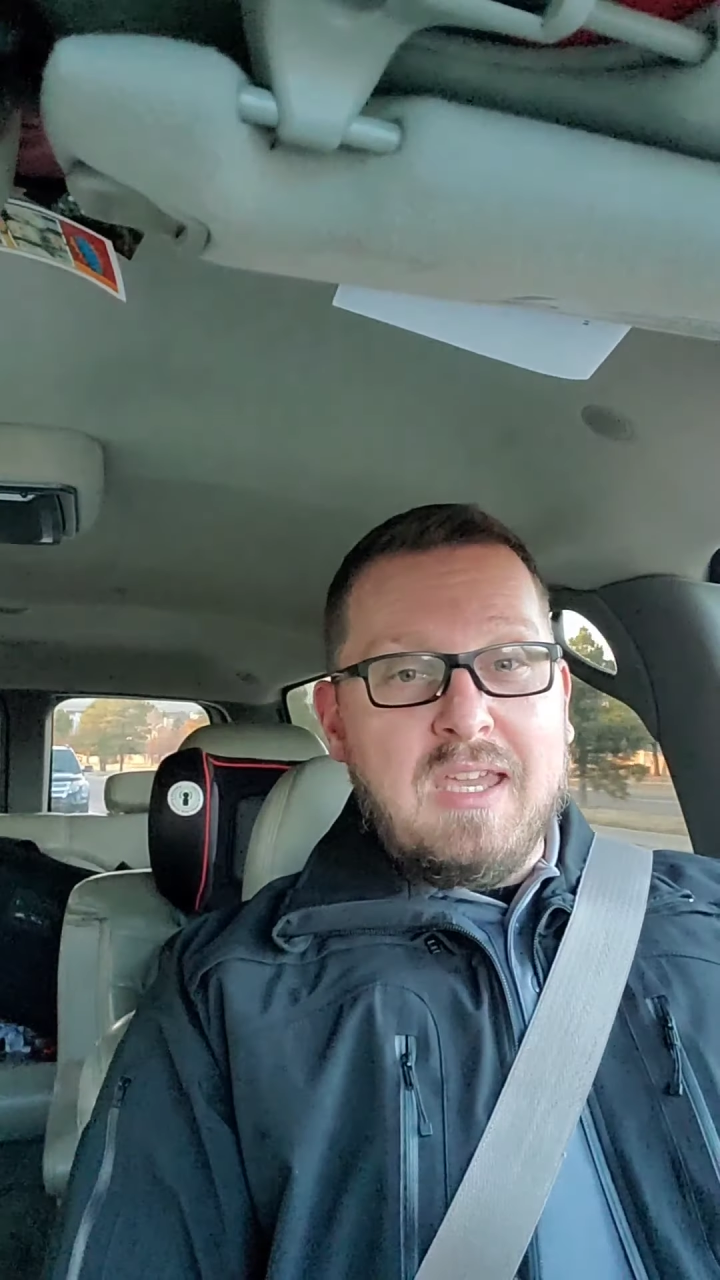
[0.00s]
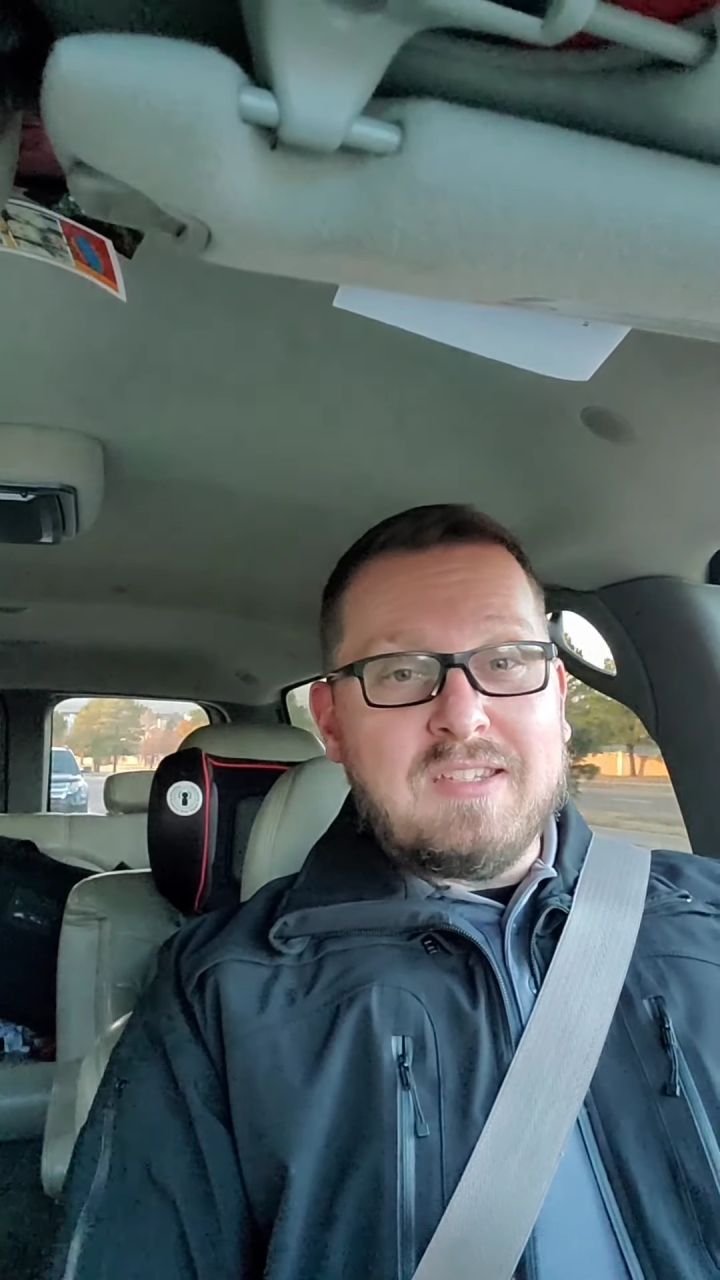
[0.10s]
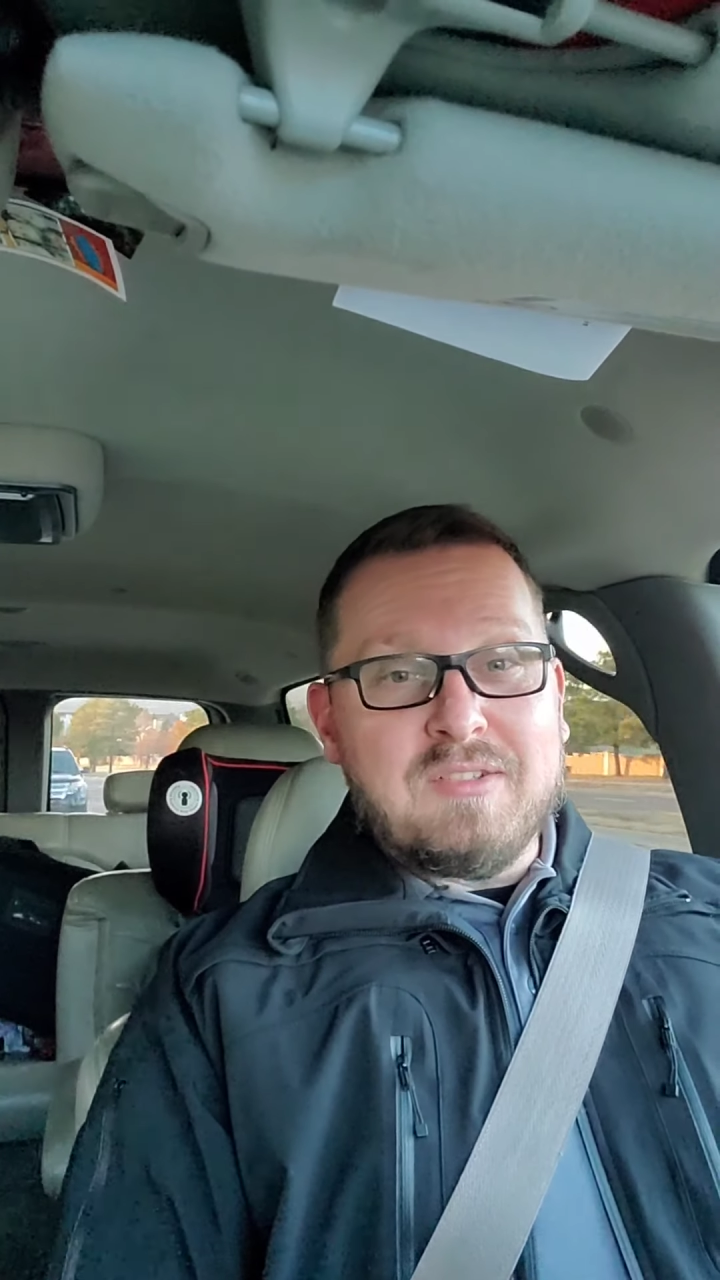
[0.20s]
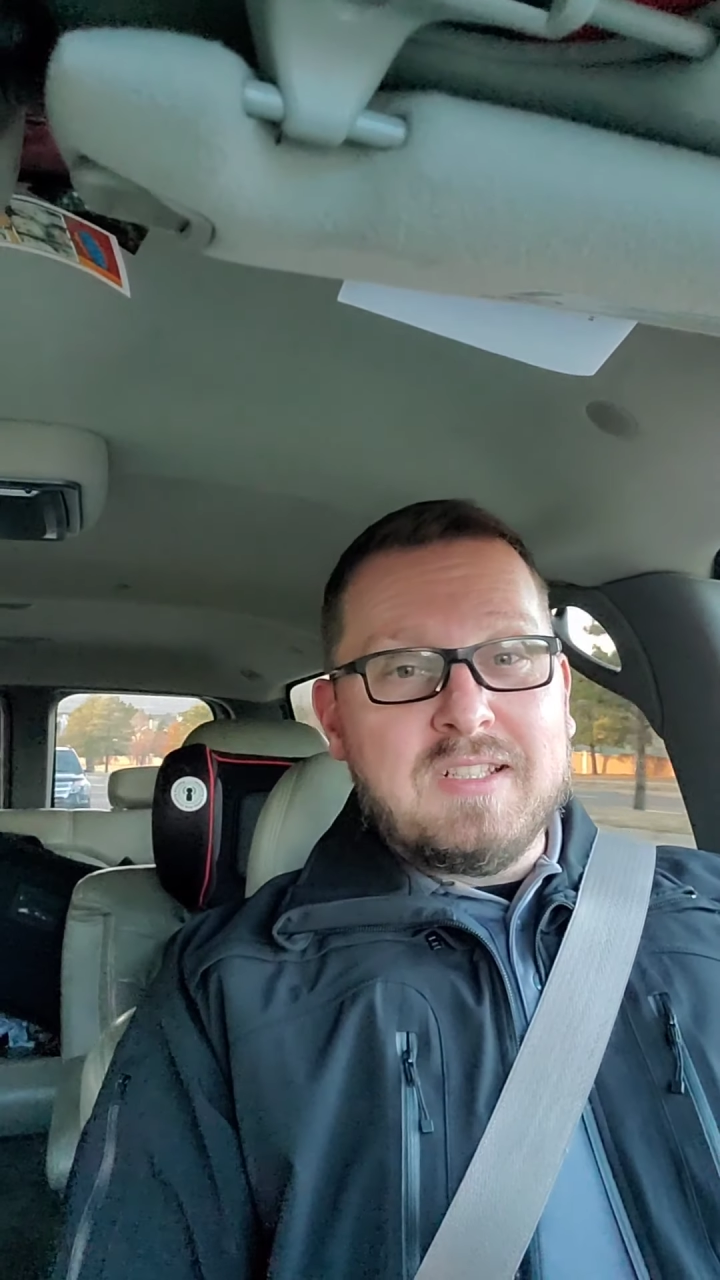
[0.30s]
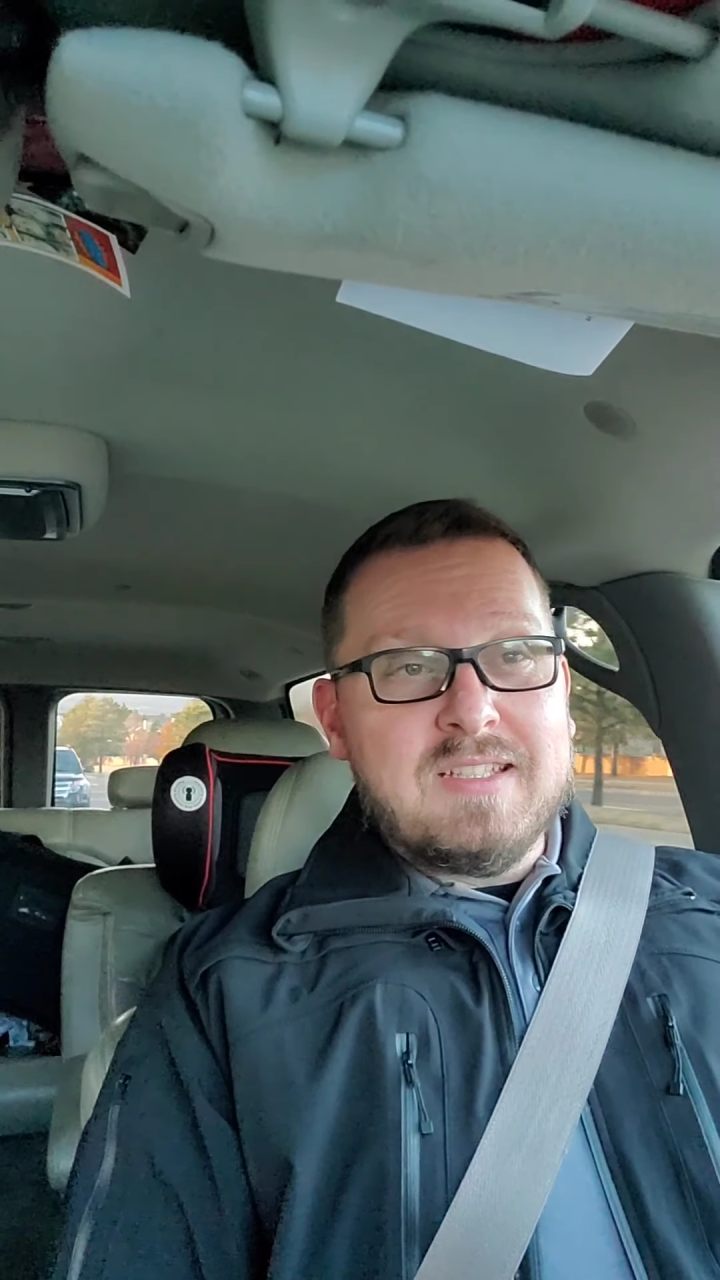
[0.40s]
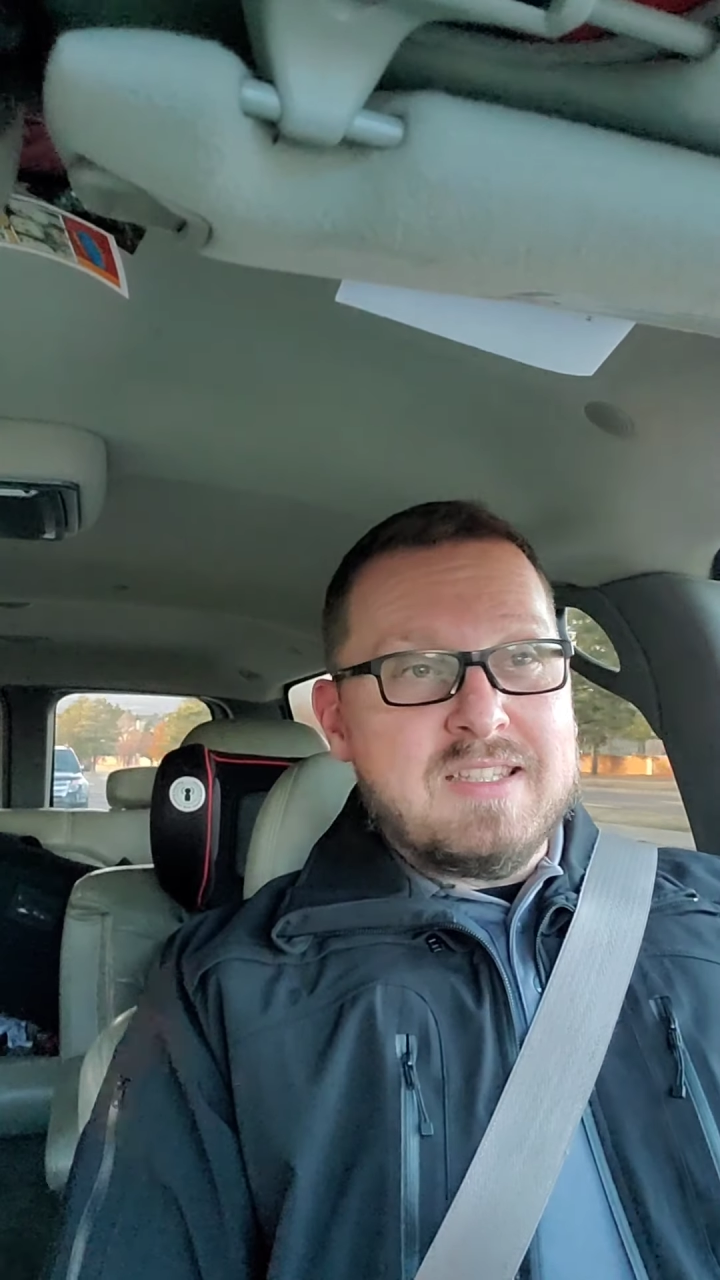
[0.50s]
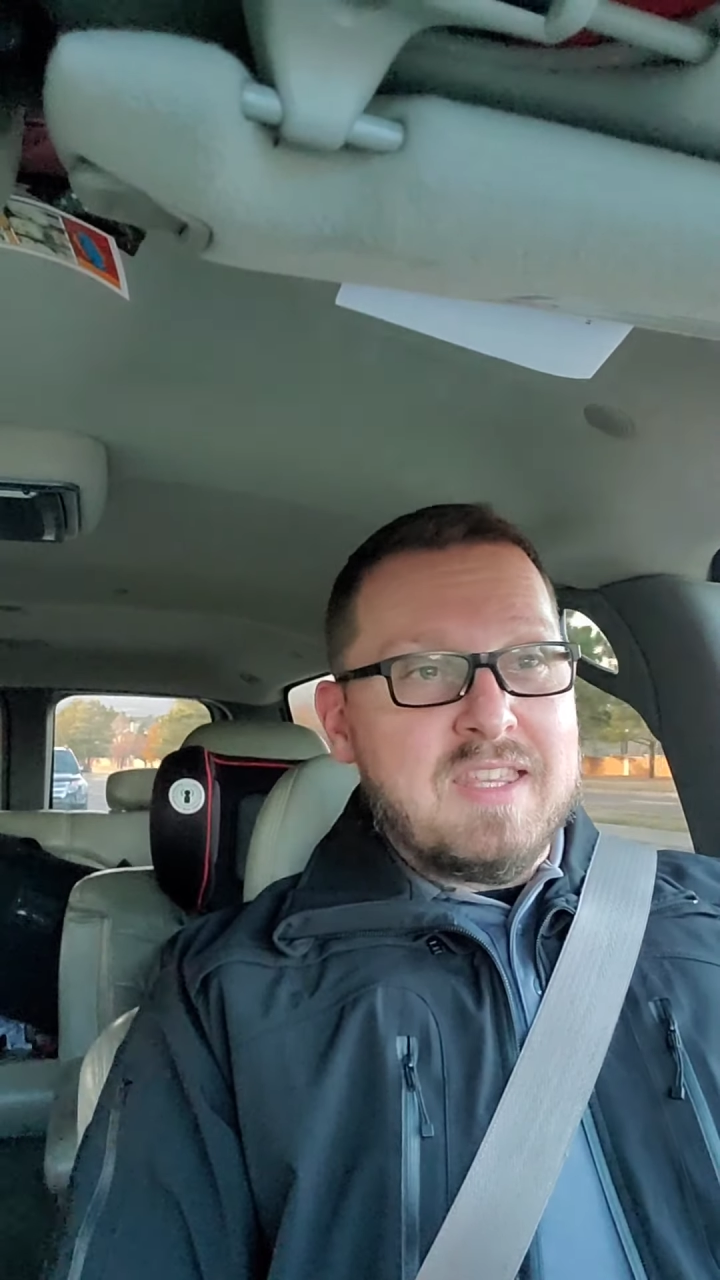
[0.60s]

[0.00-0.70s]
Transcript: extras,